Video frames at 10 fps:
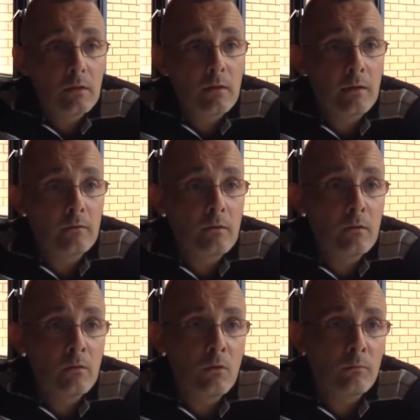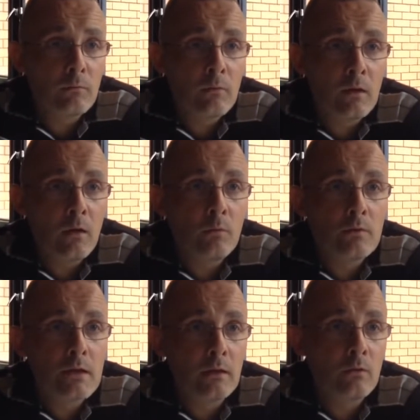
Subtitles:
They're not, I wouldn't say